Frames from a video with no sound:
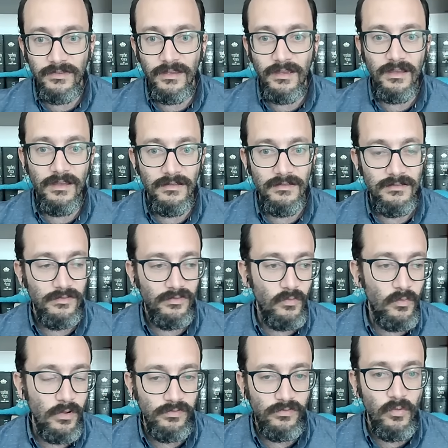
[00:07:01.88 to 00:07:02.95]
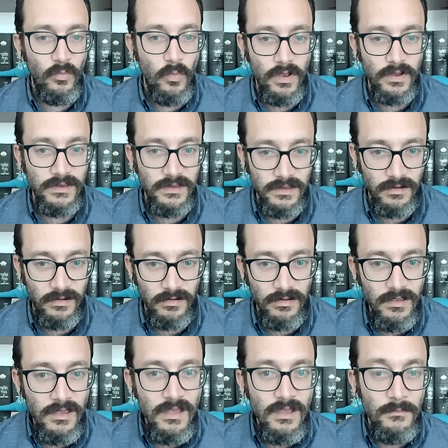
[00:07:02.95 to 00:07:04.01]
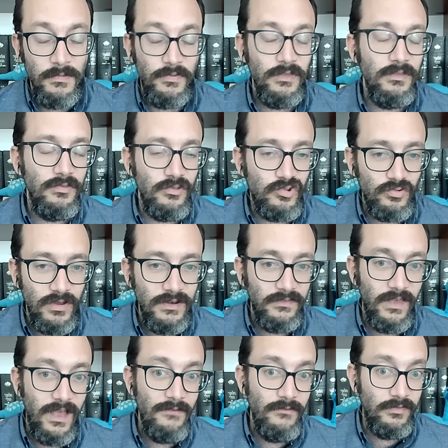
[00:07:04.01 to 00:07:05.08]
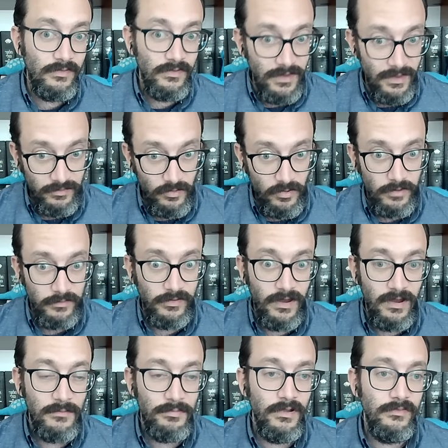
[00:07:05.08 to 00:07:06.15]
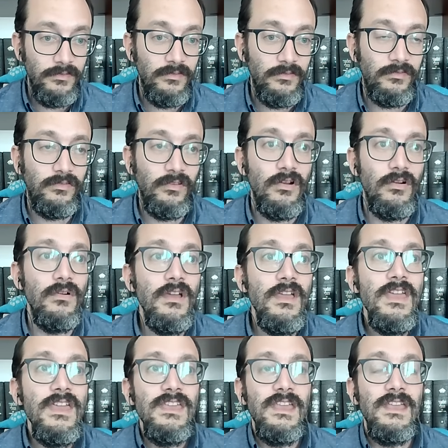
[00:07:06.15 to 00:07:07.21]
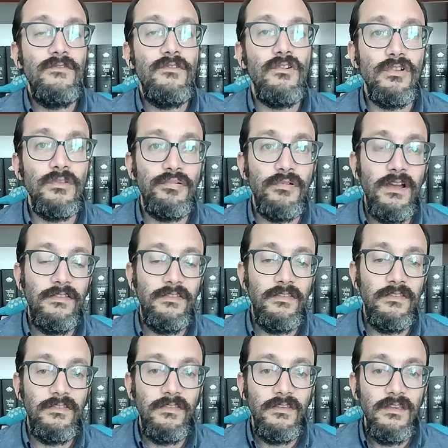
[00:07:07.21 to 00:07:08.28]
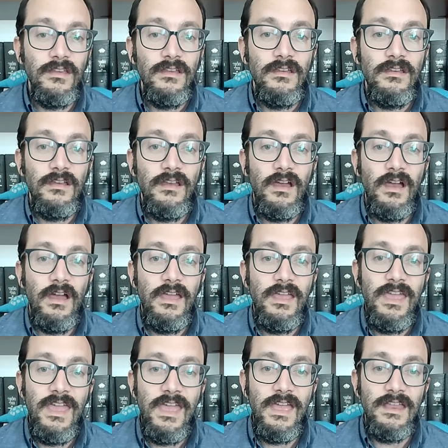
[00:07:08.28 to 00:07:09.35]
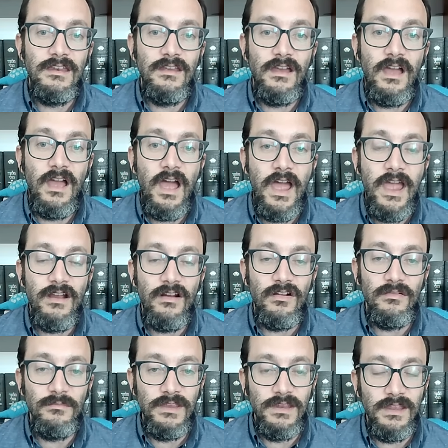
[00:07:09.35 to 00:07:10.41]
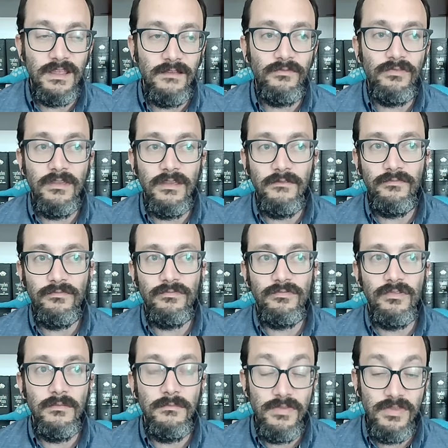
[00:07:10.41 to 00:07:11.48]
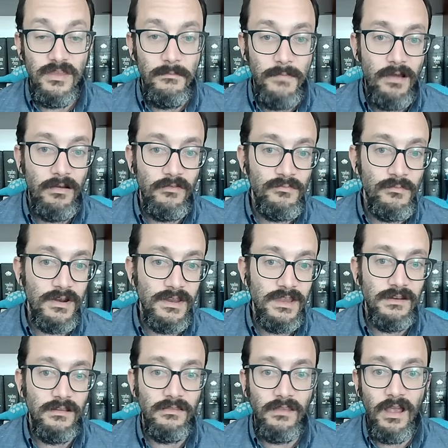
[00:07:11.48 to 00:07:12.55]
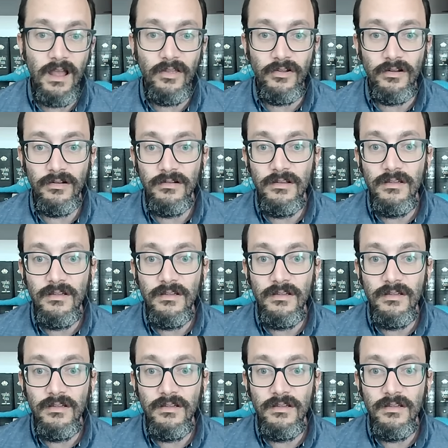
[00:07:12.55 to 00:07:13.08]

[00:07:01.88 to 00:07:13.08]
uh, is a one-to-one here, but the, the trend is obviously, yes, it causes higher prices. So if gold prices uh, head higher, meaning if, if the, the amount of money in a dollar